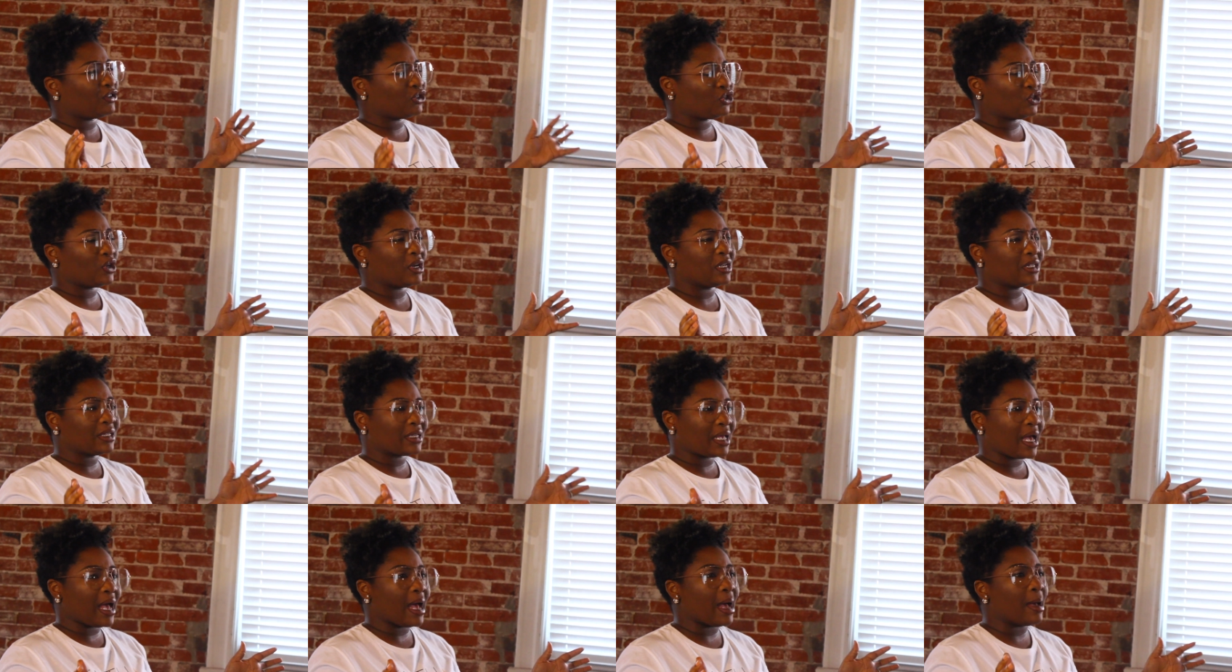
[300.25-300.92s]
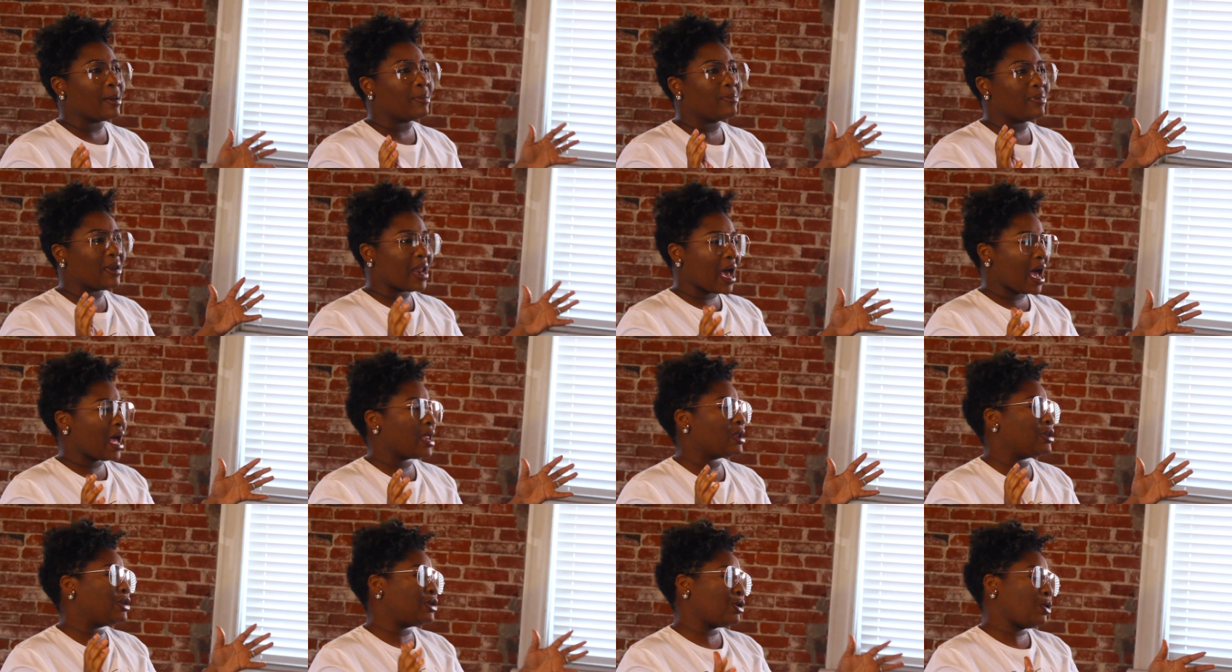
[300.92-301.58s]
You have to trust God,
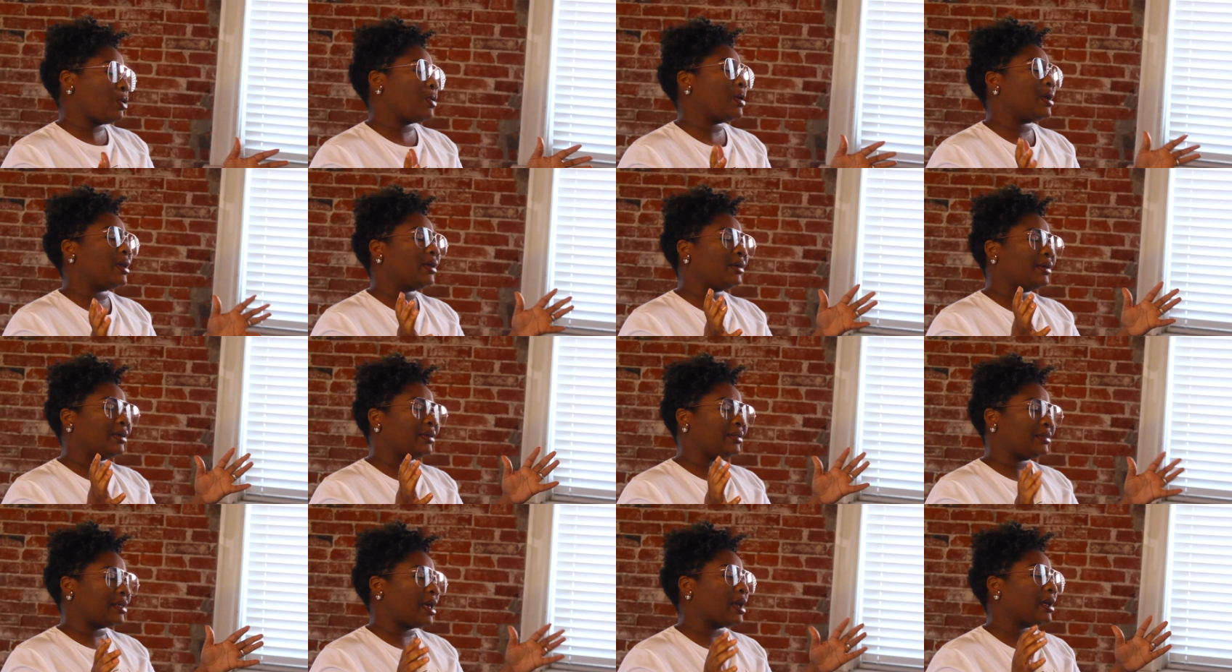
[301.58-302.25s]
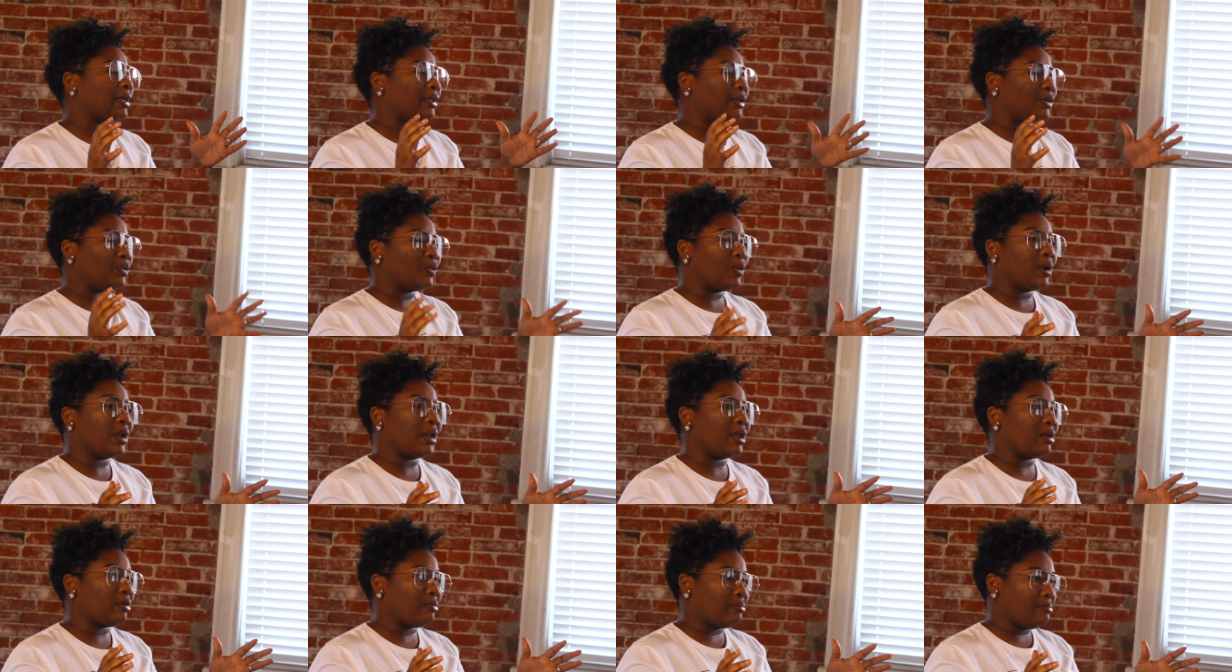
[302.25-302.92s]
not knowing
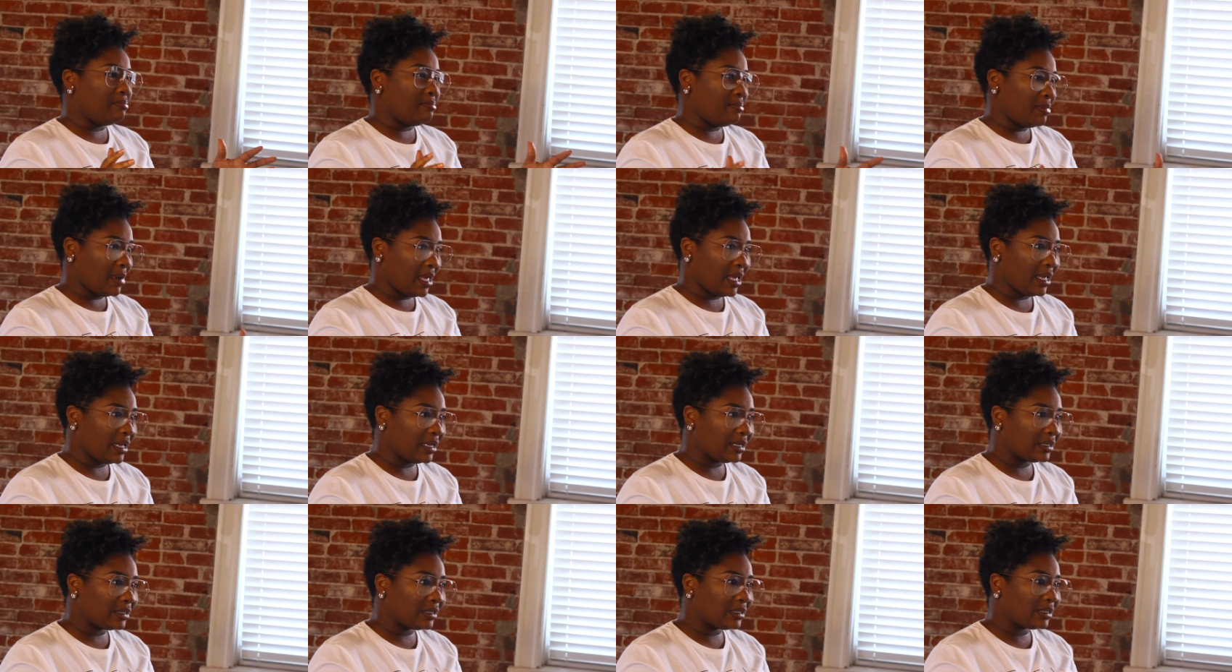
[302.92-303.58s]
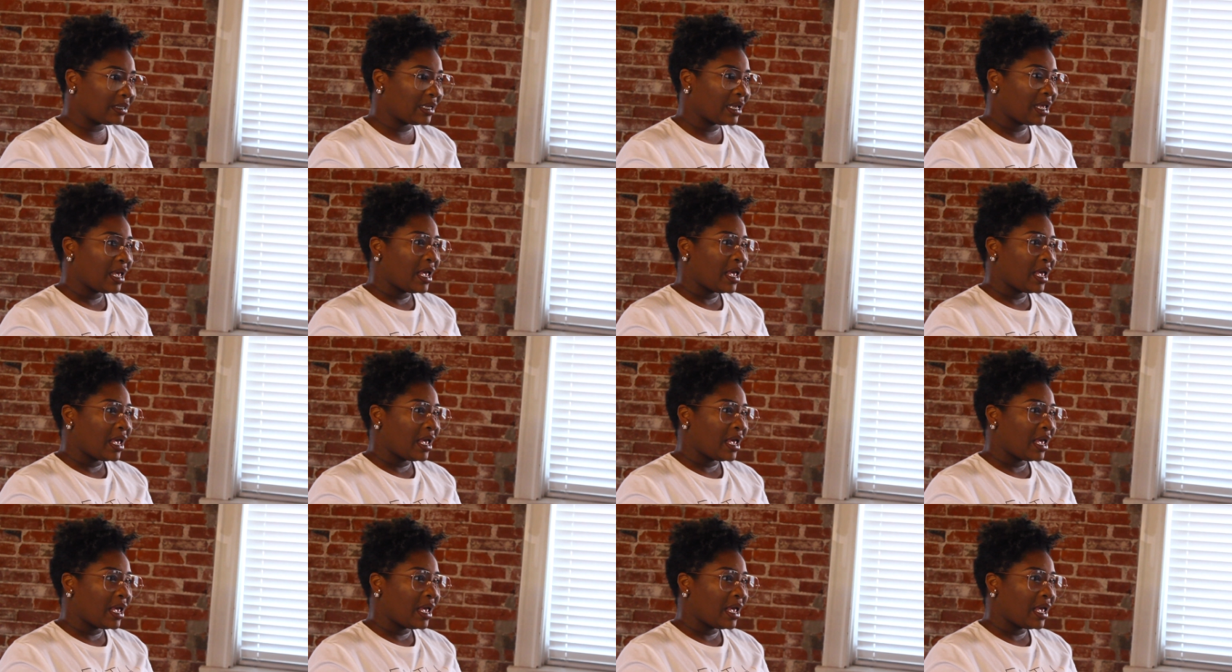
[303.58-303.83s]
exactly what it meant.